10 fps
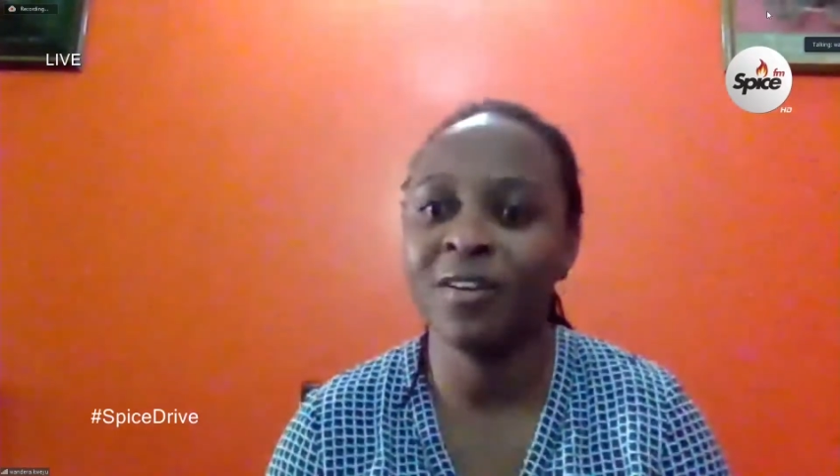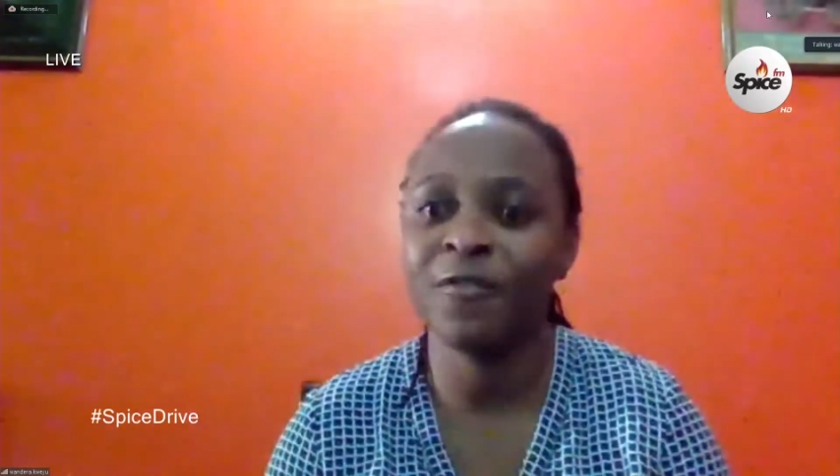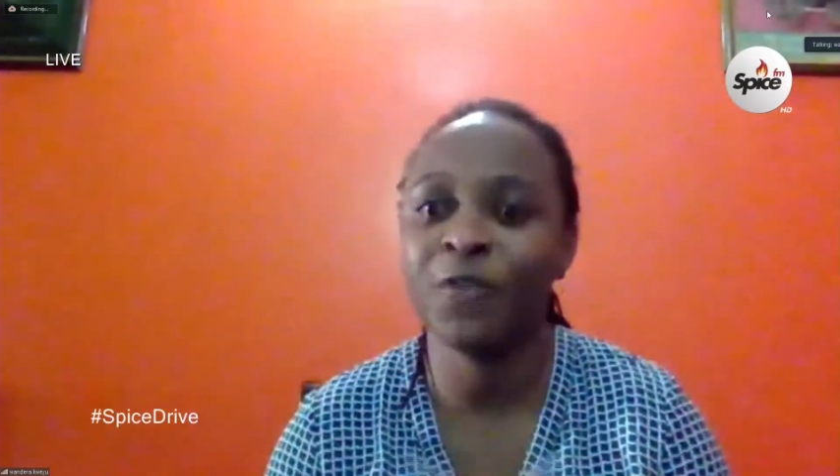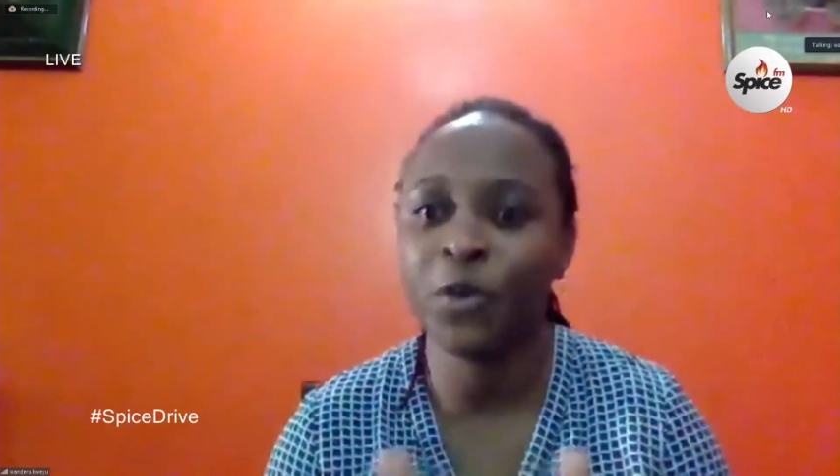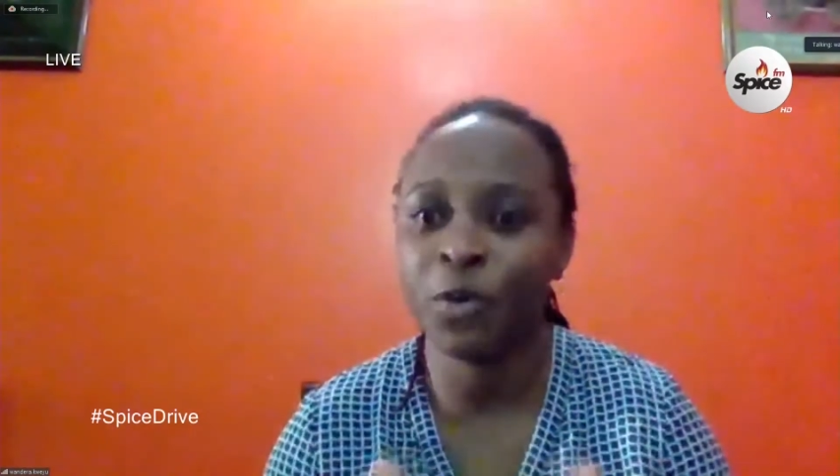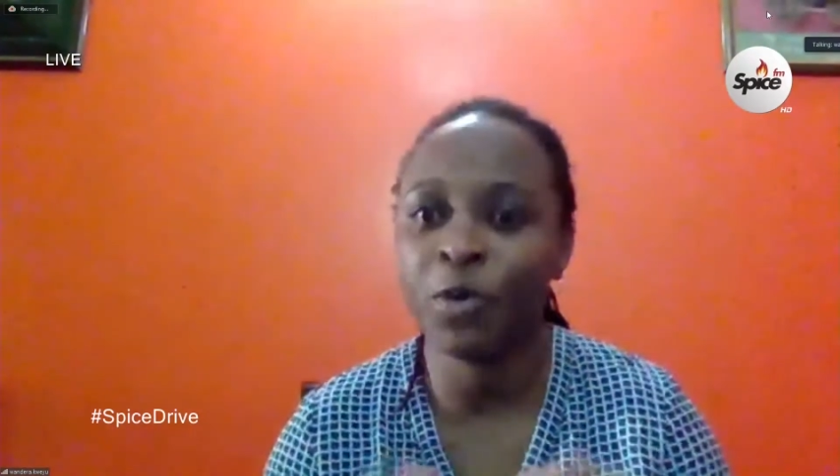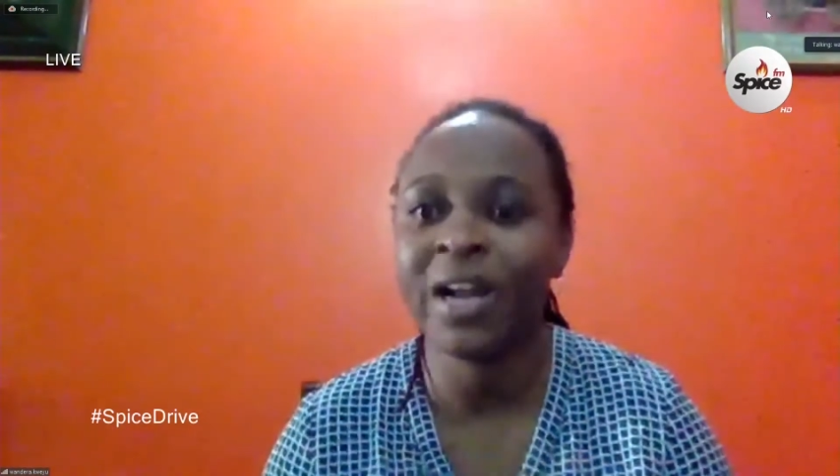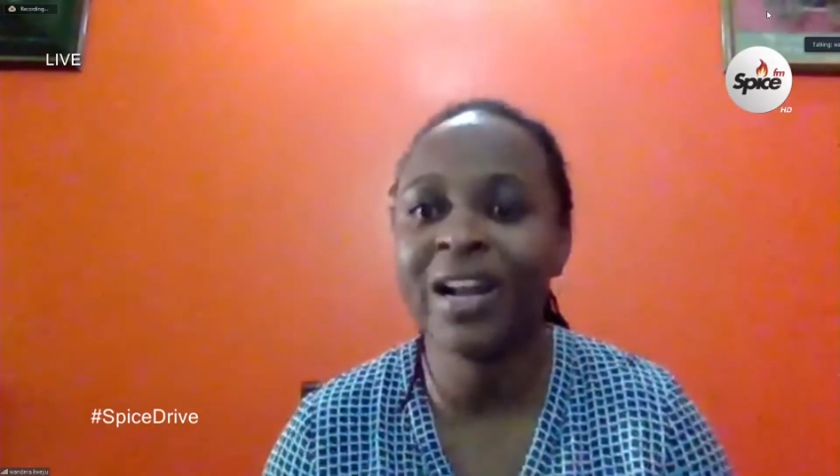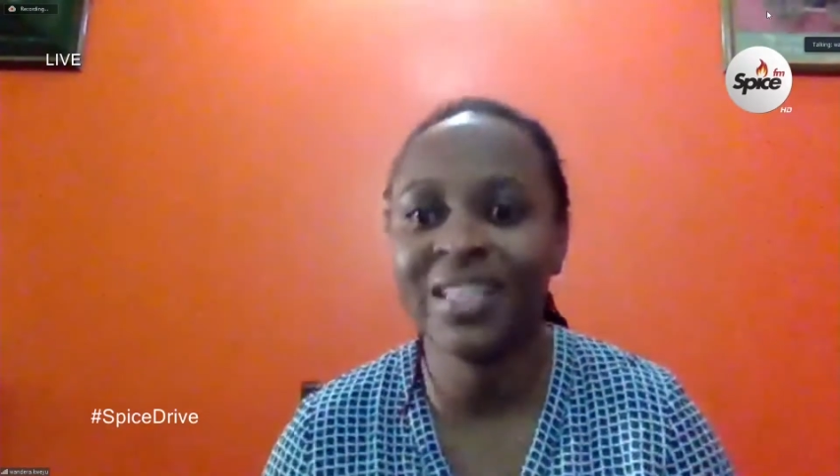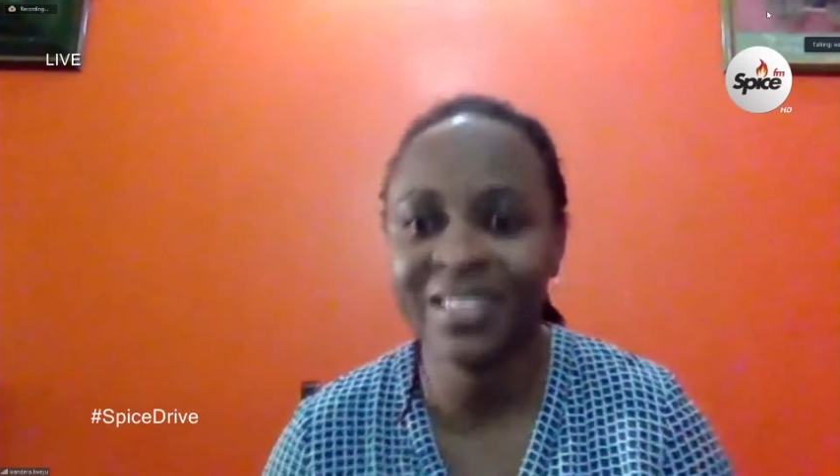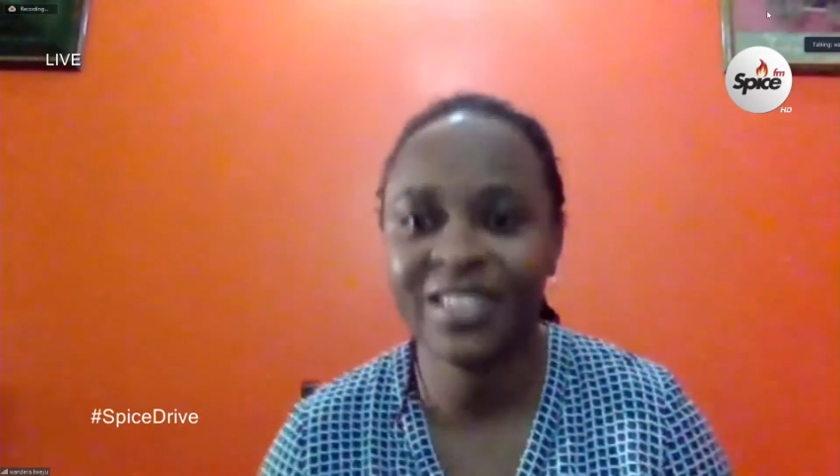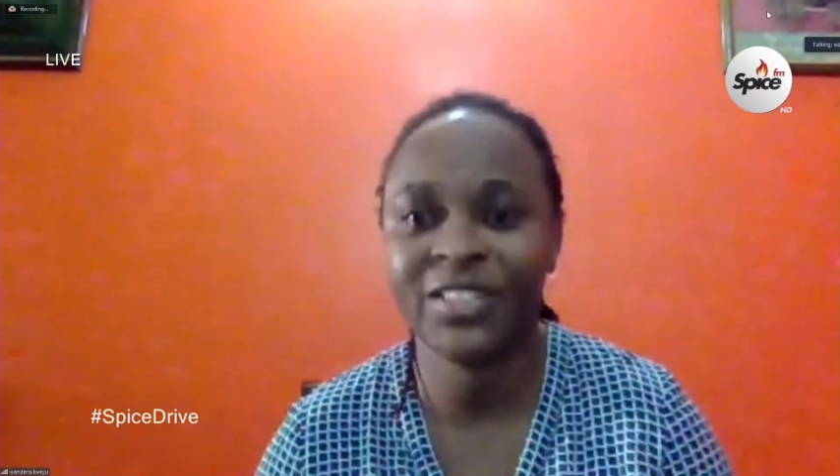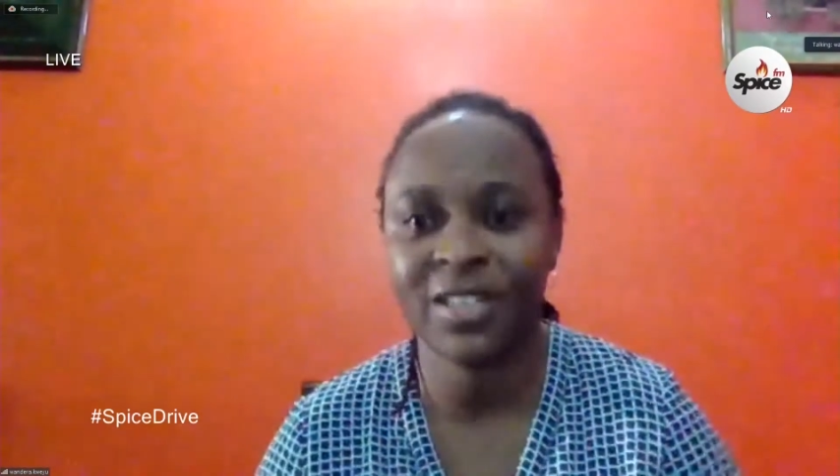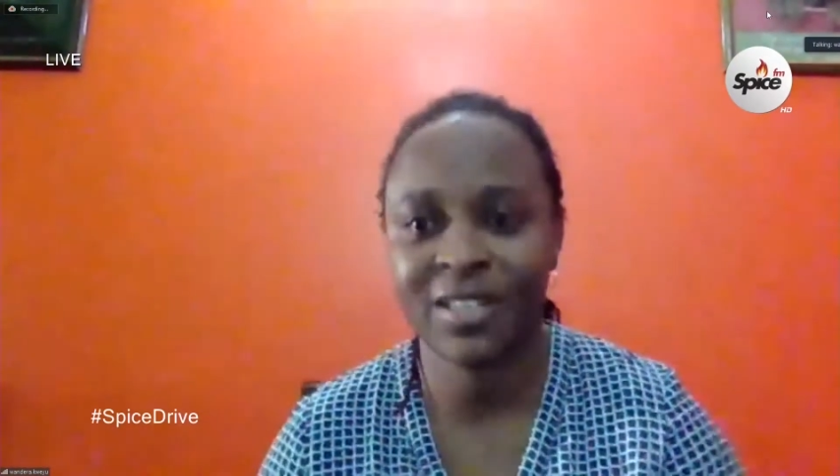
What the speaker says: for your organization.